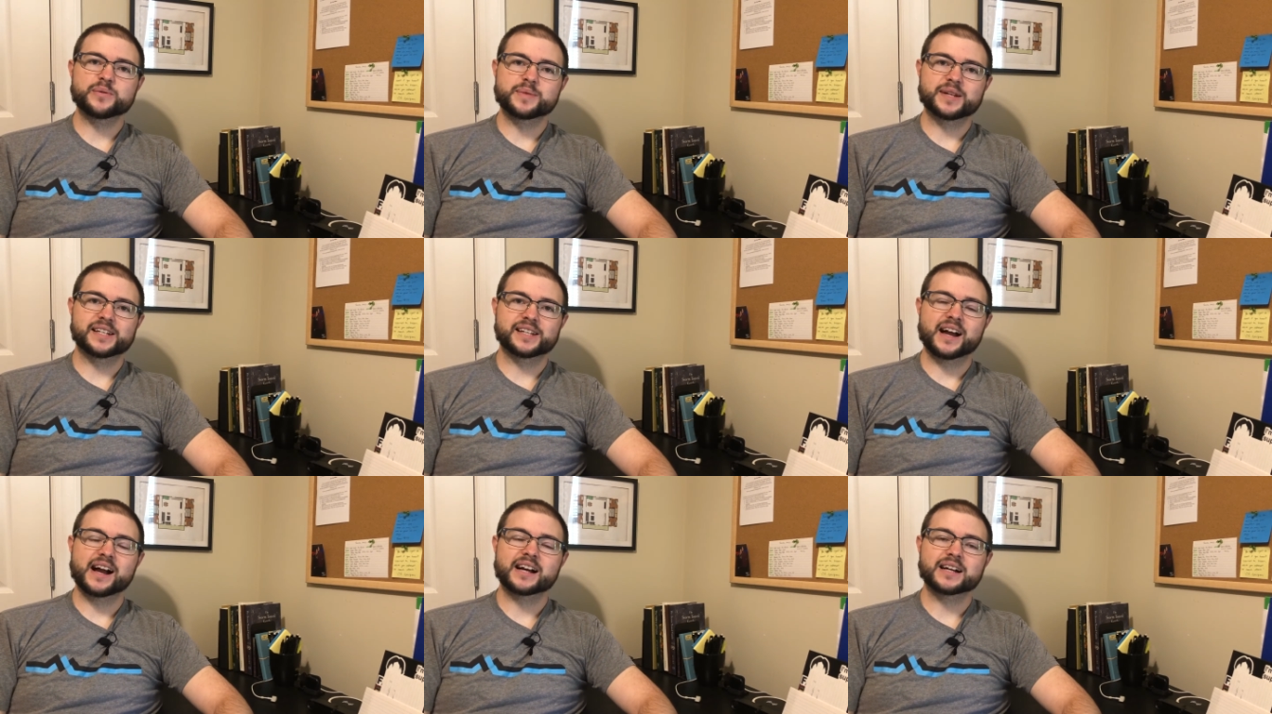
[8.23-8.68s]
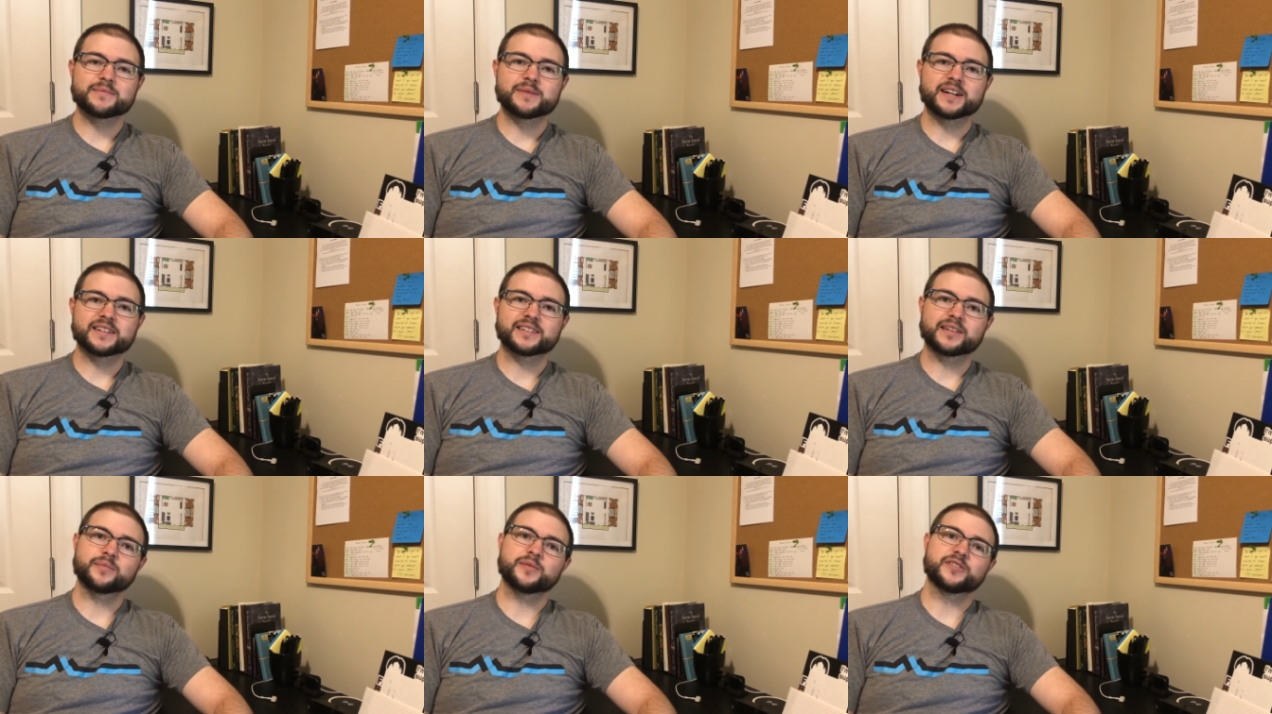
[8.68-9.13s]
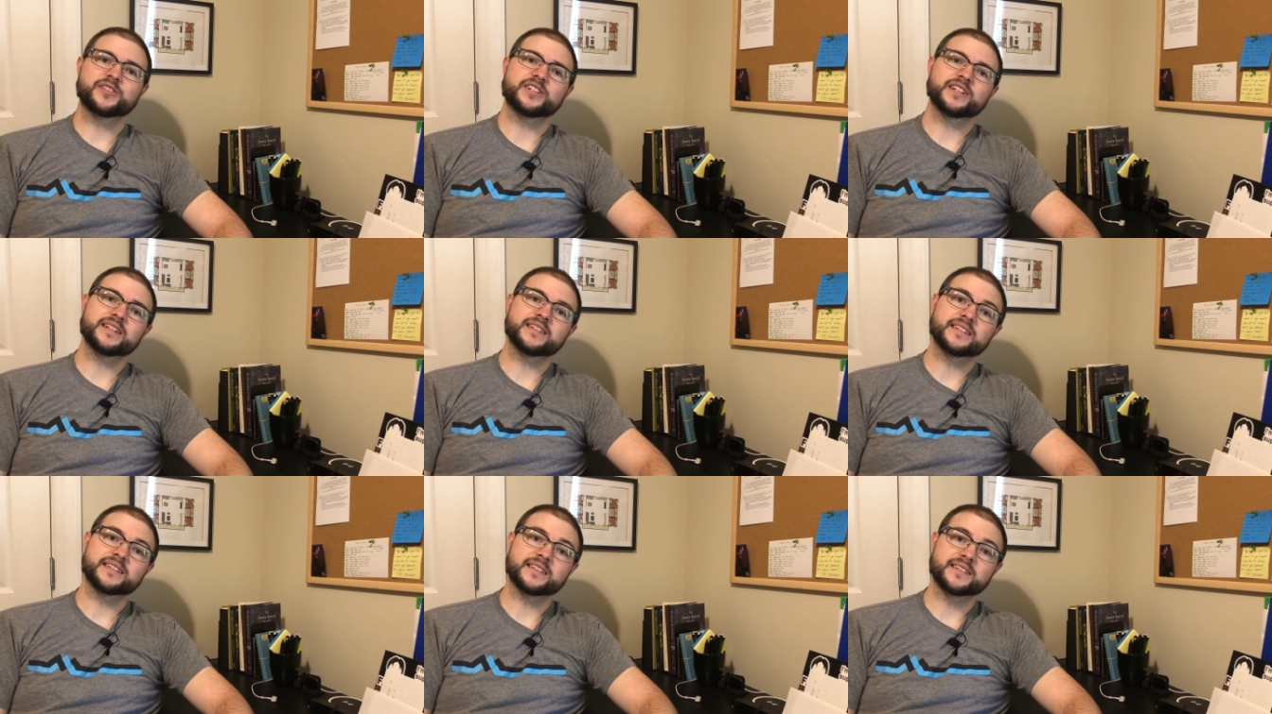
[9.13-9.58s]
we've been talking about some of
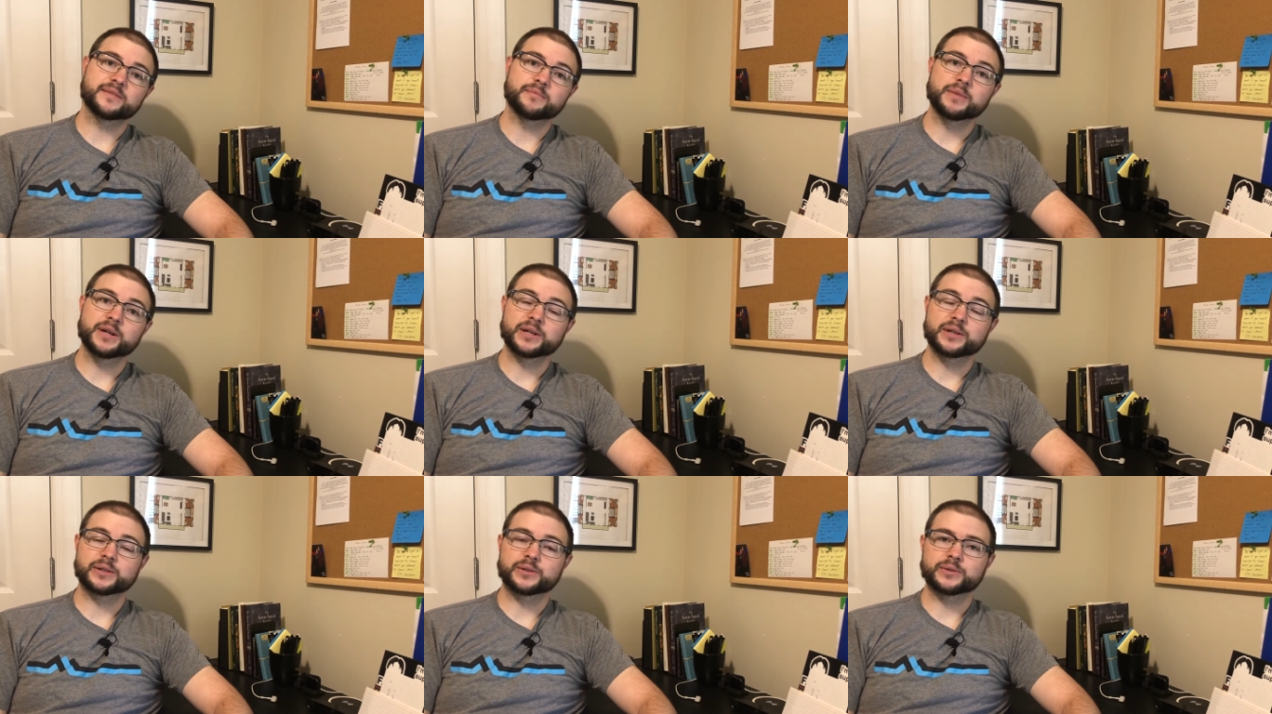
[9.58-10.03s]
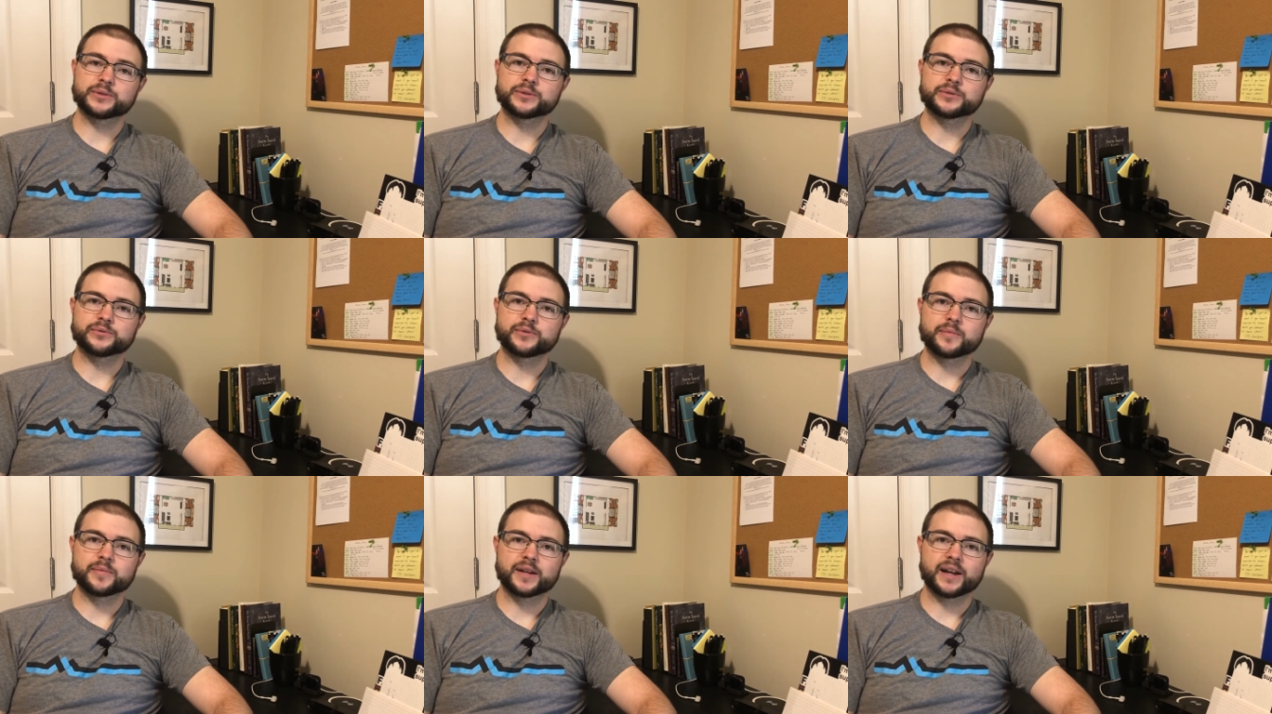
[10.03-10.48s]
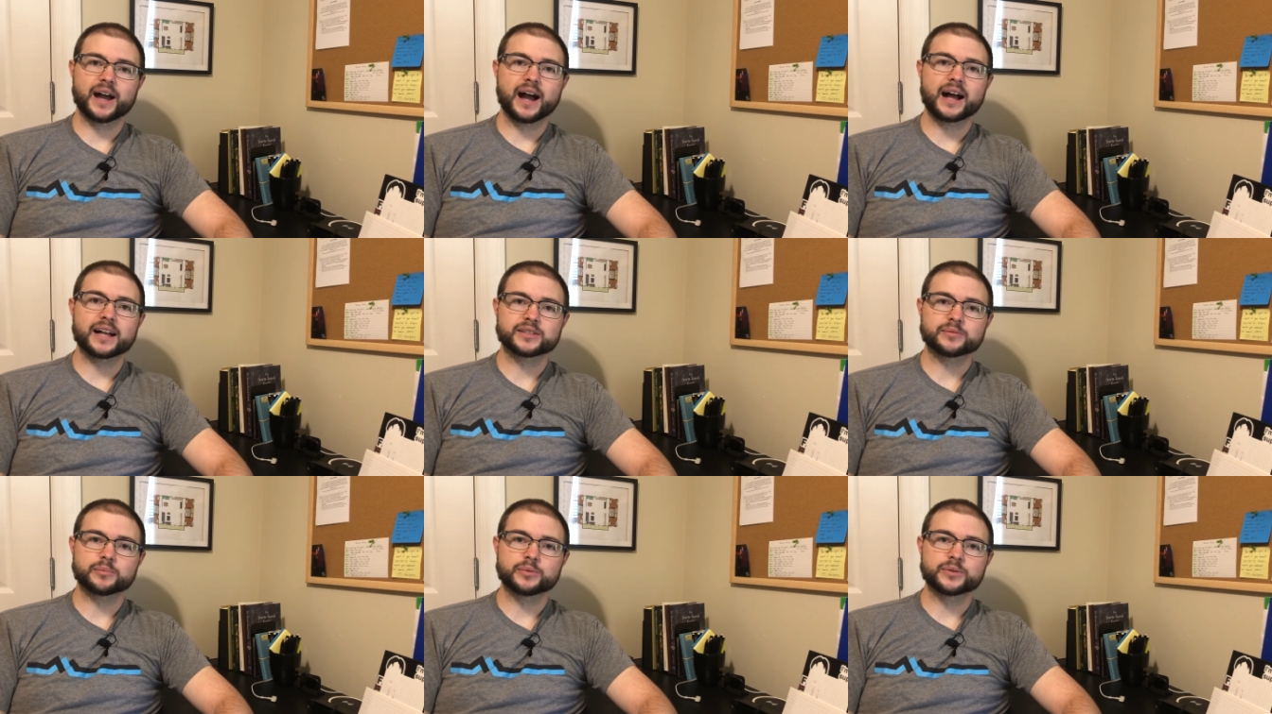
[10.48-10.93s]
Jesus' miracles from the
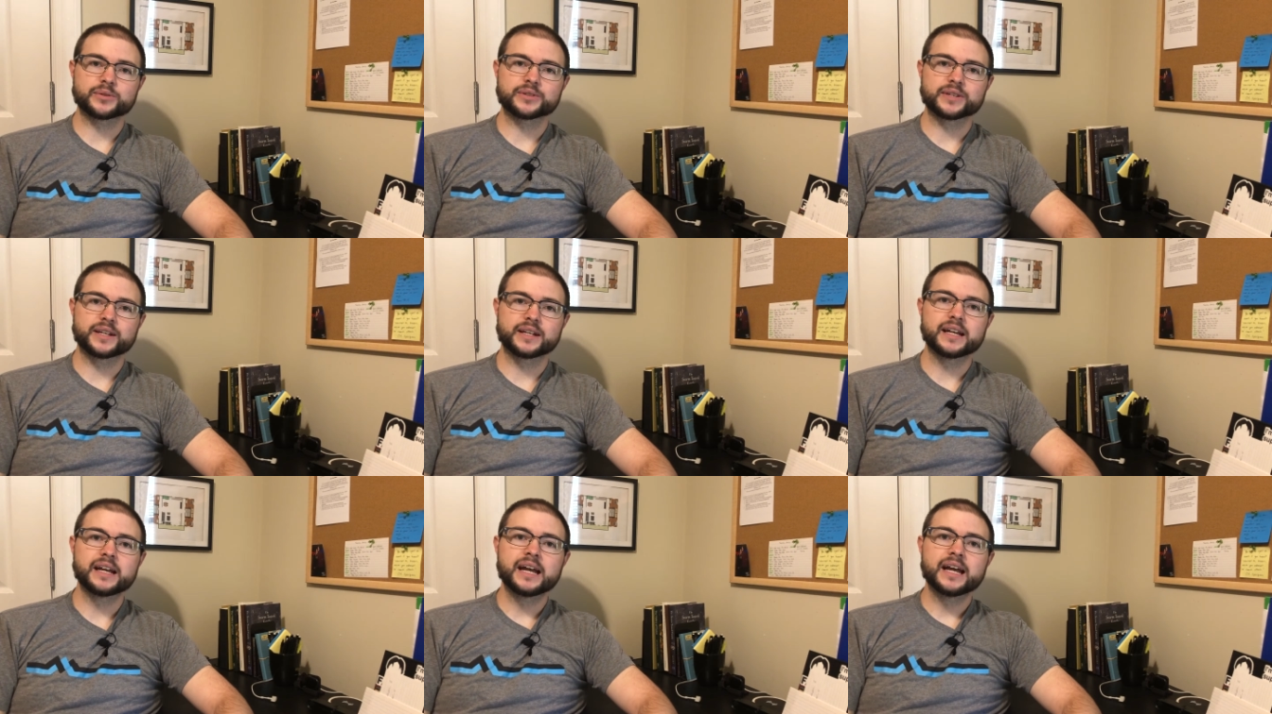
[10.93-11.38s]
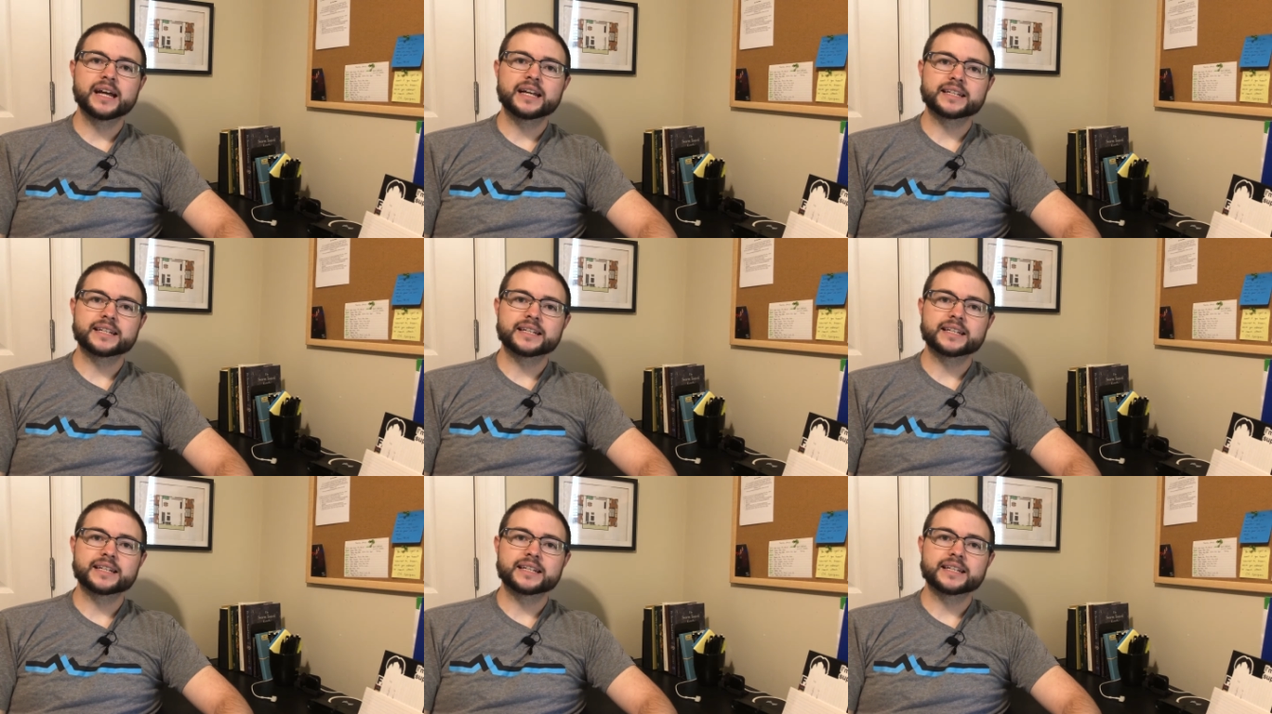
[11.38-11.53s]
Gospels, and